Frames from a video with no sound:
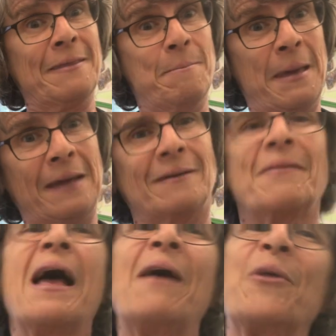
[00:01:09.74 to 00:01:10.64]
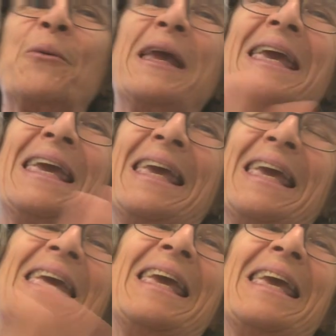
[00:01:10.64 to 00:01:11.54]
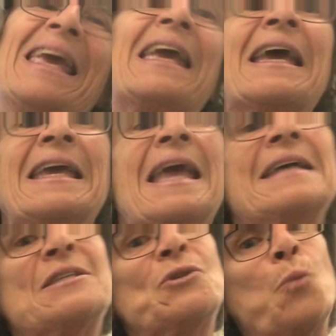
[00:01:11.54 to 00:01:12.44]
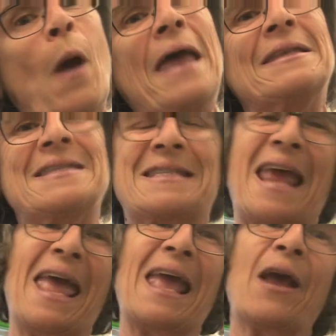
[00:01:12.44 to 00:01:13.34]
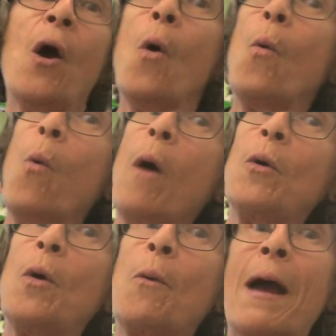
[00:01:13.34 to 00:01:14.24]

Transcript: in the middle of the week. Yes, it's Wednesday, whoa,